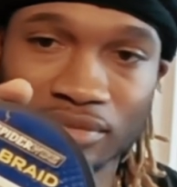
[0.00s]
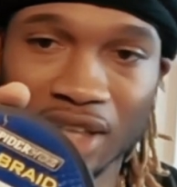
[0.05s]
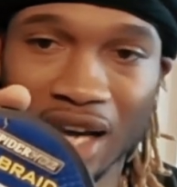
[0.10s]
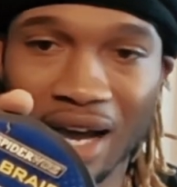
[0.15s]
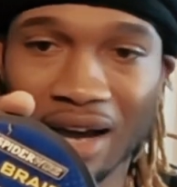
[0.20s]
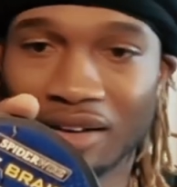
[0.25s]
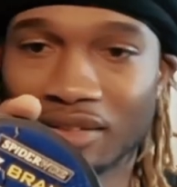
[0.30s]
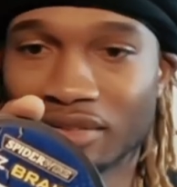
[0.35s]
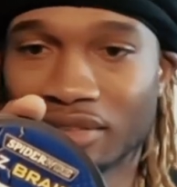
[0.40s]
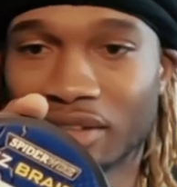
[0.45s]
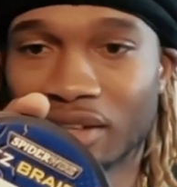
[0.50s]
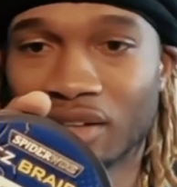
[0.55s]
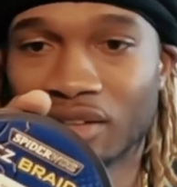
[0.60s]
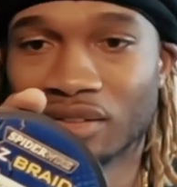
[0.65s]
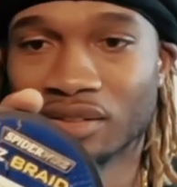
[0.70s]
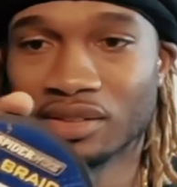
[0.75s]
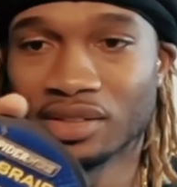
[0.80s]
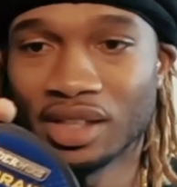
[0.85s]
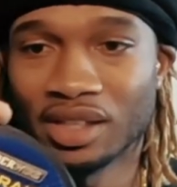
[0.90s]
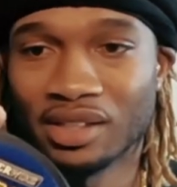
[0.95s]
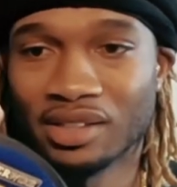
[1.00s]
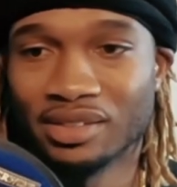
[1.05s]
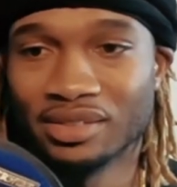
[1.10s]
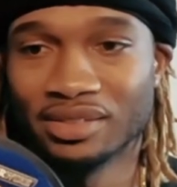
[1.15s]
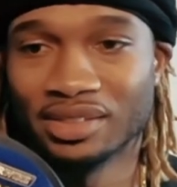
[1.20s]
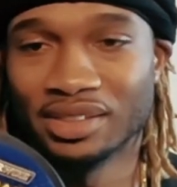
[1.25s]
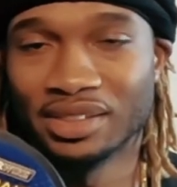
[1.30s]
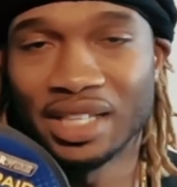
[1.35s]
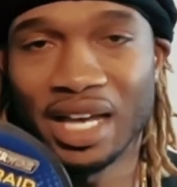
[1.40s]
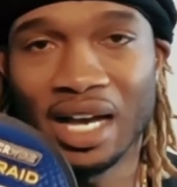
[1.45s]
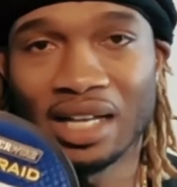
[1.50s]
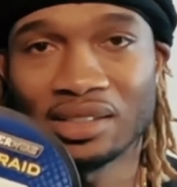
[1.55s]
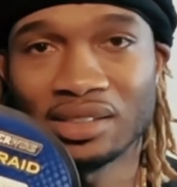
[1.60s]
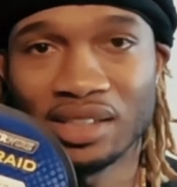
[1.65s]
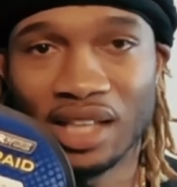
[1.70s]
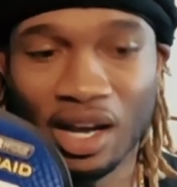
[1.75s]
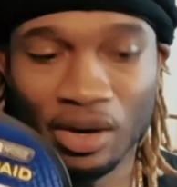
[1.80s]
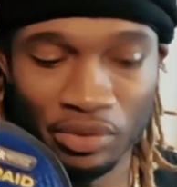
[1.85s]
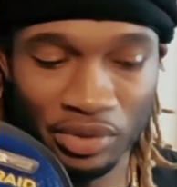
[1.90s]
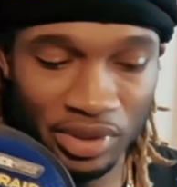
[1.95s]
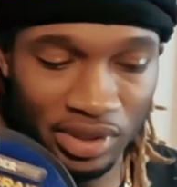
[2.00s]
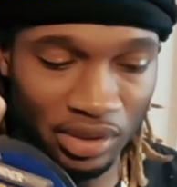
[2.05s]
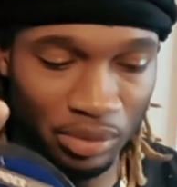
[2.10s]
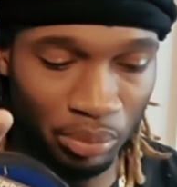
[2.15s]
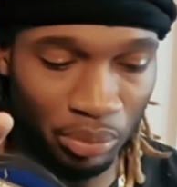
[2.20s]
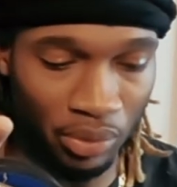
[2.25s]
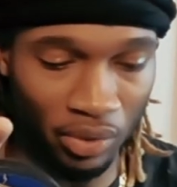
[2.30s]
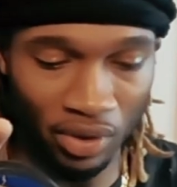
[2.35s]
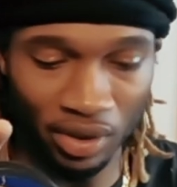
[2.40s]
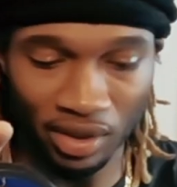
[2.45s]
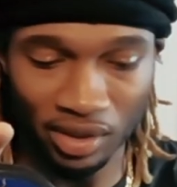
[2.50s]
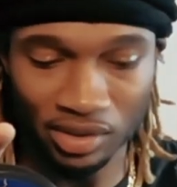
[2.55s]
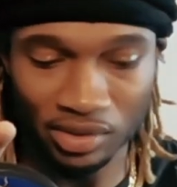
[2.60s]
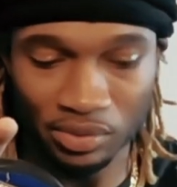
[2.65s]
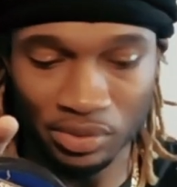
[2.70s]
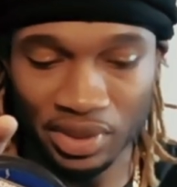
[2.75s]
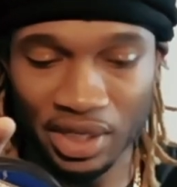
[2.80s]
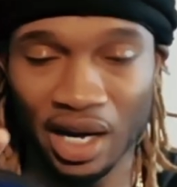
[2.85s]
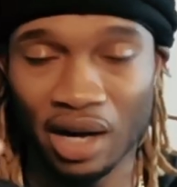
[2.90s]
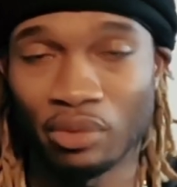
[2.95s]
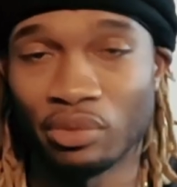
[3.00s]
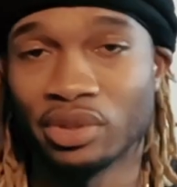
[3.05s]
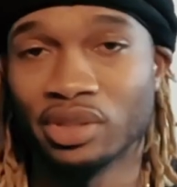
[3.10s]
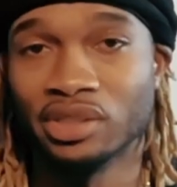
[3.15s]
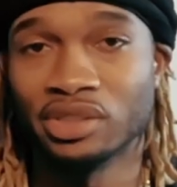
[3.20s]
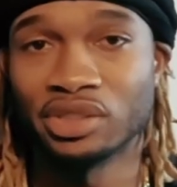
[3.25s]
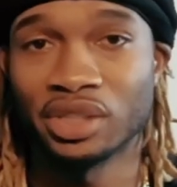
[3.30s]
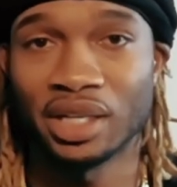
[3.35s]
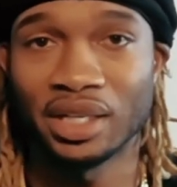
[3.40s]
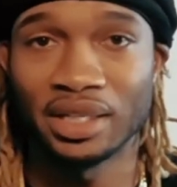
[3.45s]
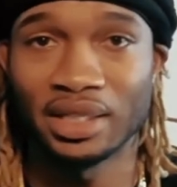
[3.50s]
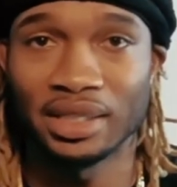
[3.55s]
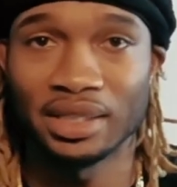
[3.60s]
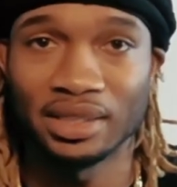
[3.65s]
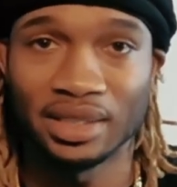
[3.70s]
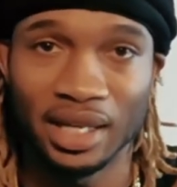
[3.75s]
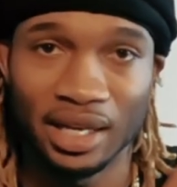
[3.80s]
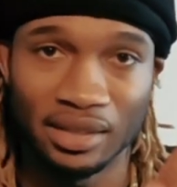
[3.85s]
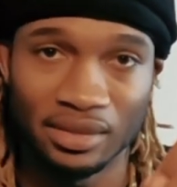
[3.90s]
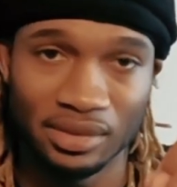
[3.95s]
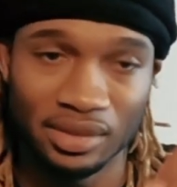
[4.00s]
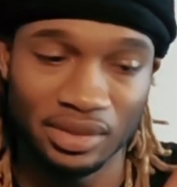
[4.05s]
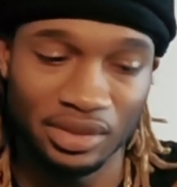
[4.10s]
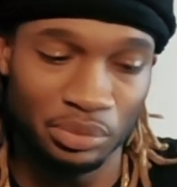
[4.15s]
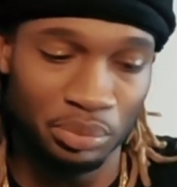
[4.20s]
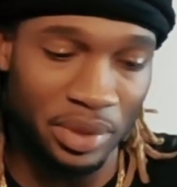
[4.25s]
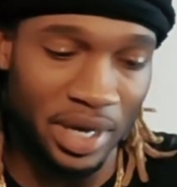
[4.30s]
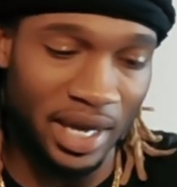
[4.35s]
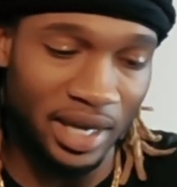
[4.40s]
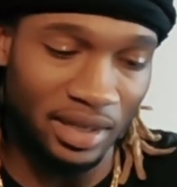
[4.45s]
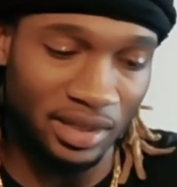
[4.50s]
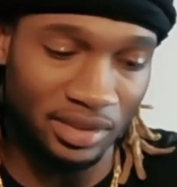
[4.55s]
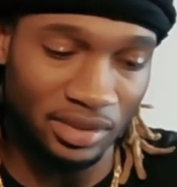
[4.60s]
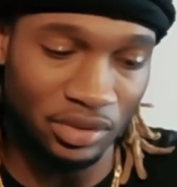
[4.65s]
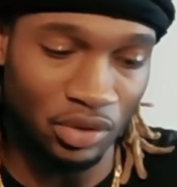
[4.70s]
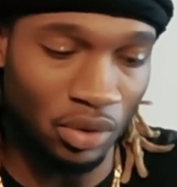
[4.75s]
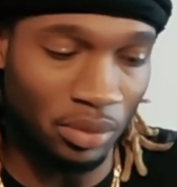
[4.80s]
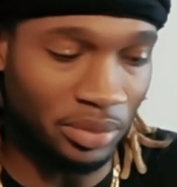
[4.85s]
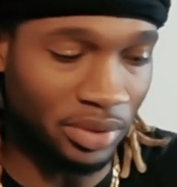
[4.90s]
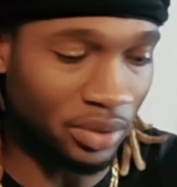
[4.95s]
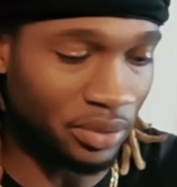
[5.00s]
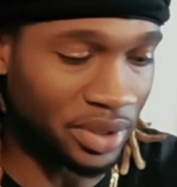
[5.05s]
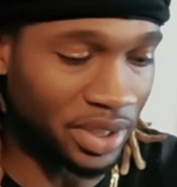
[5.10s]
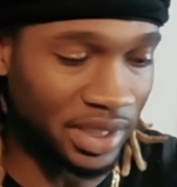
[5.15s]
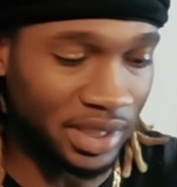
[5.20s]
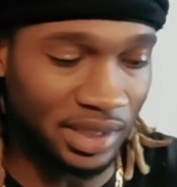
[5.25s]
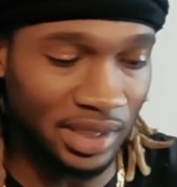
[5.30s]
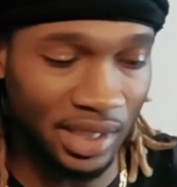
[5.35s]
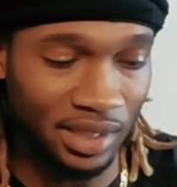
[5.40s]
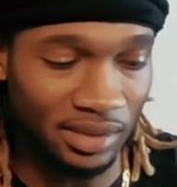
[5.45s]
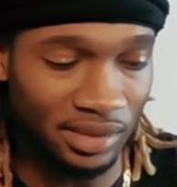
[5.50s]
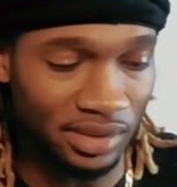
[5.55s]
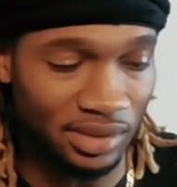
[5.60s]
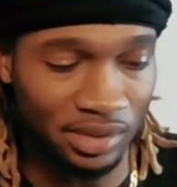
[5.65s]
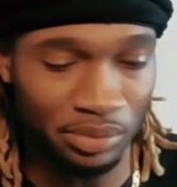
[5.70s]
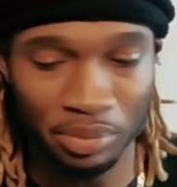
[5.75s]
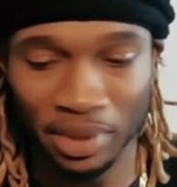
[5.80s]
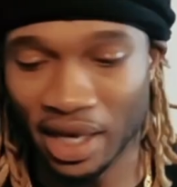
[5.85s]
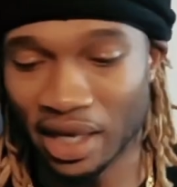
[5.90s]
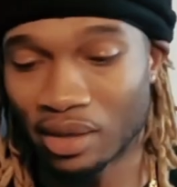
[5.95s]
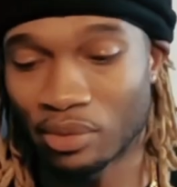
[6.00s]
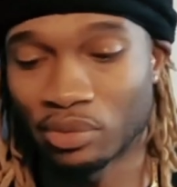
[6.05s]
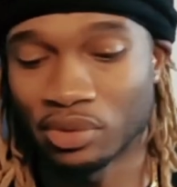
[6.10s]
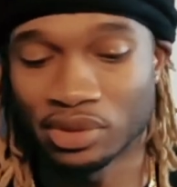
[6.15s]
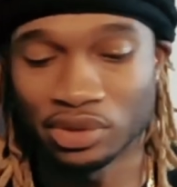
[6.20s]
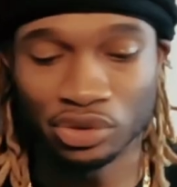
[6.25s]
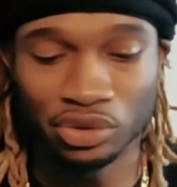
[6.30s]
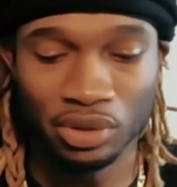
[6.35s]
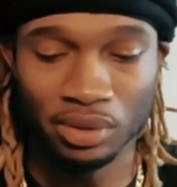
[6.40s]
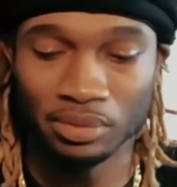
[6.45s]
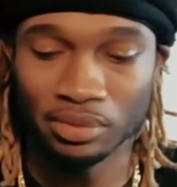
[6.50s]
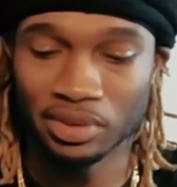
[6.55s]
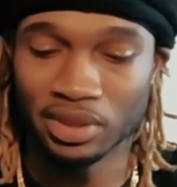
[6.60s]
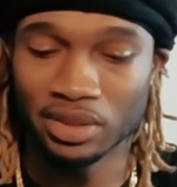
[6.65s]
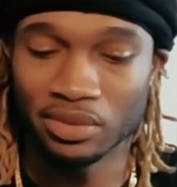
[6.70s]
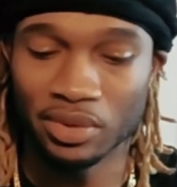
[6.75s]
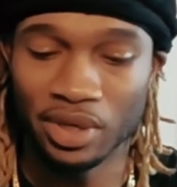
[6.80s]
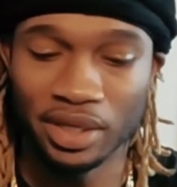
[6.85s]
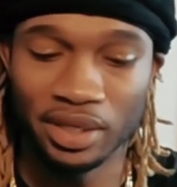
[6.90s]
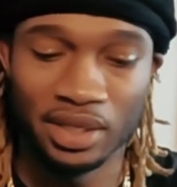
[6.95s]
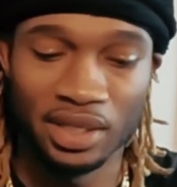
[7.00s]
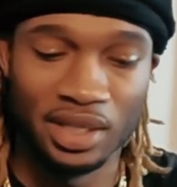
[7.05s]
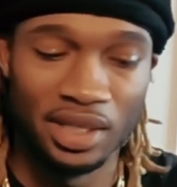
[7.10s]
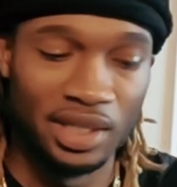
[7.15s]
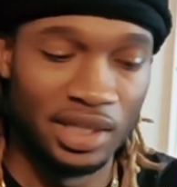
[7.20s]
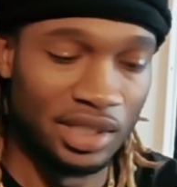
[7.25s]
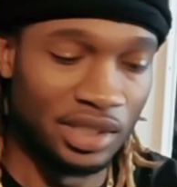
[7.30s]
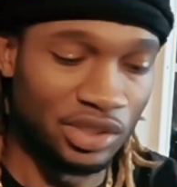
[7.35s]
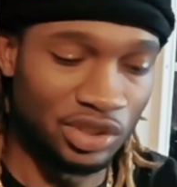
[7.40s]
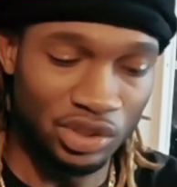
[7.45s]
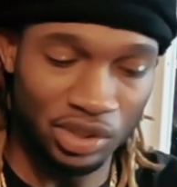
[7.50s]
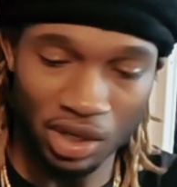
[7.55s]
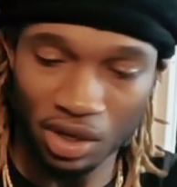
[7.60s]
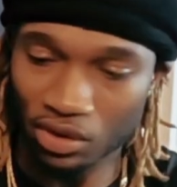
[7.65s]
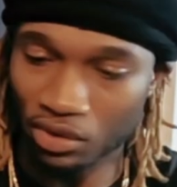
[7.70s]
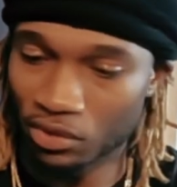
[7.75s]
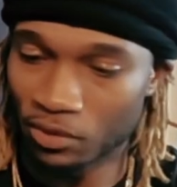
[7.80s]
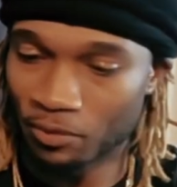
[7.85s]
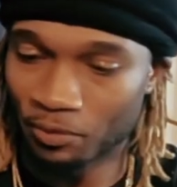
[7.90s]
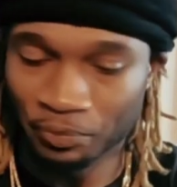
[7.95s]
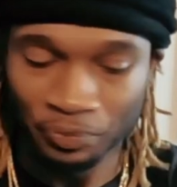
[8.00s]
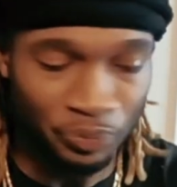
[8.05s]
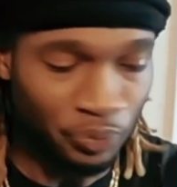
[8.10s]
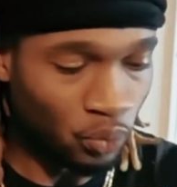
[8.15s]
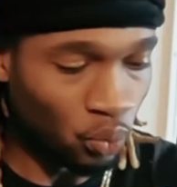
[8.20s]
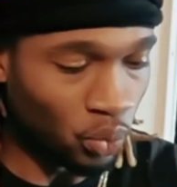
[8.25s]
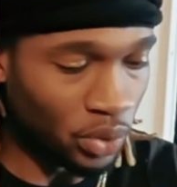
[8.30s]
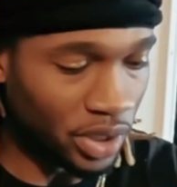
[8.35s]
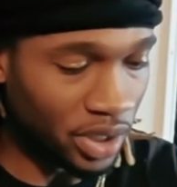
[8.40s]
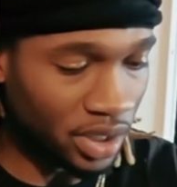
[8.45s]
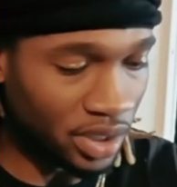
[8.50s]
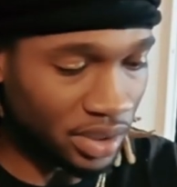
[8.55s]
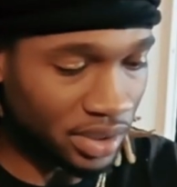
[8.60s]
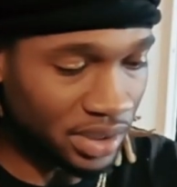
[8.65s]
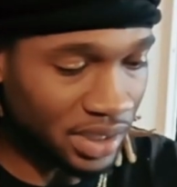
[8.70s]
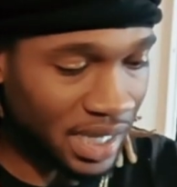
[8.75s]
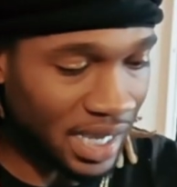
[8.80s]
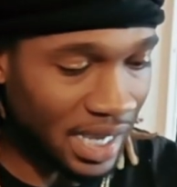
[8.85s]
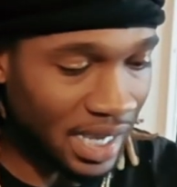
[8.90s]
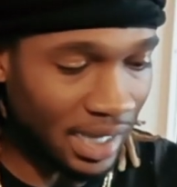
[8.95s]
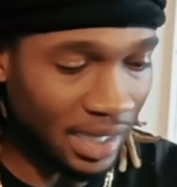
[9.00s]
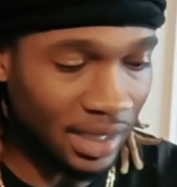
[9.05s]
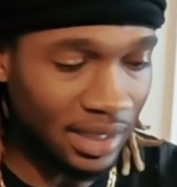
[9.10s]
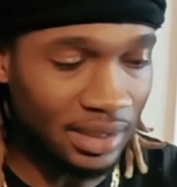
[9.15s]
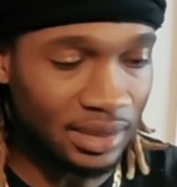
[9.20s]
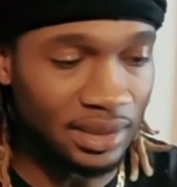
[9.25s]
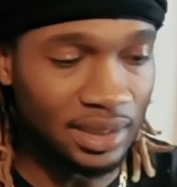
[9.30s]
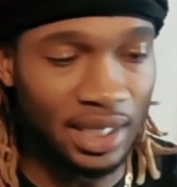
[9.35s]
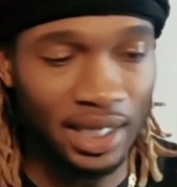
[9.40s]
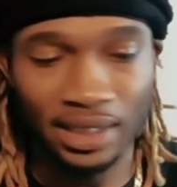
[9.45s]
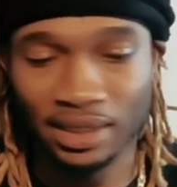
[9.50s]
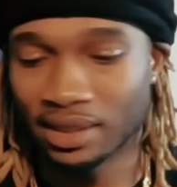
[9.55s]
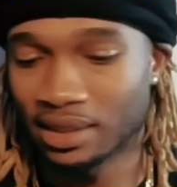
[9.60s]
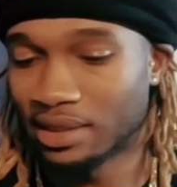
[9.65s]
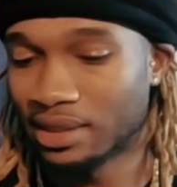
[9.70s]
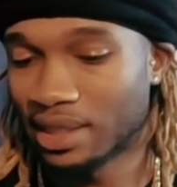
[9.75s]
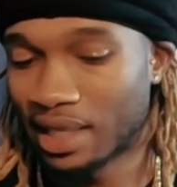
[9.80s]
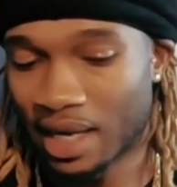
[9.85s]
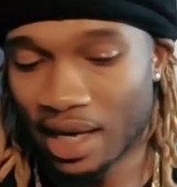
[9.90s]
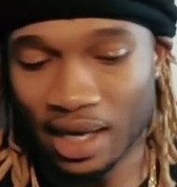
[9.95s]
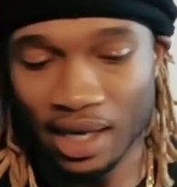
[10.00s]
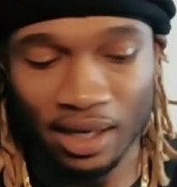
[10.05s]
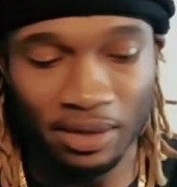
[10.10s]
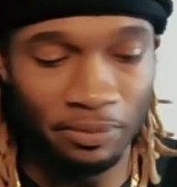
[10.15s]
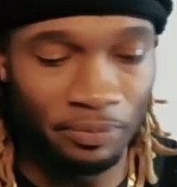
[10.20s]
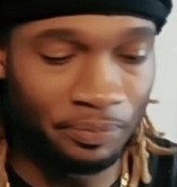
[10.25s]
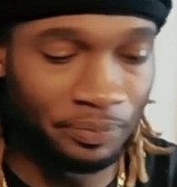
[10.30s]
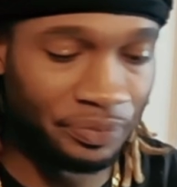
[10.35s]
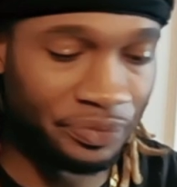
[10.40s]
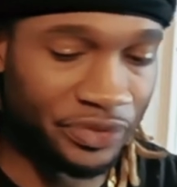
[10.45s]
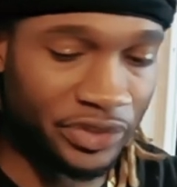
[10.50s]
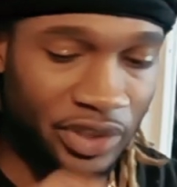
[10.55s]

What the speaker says: I don't know. The knot's not really important because we're not really trying to get down to this backing. Normally we get down to this backing, we're in trouble anyway. So we're gonna tie a connected knot,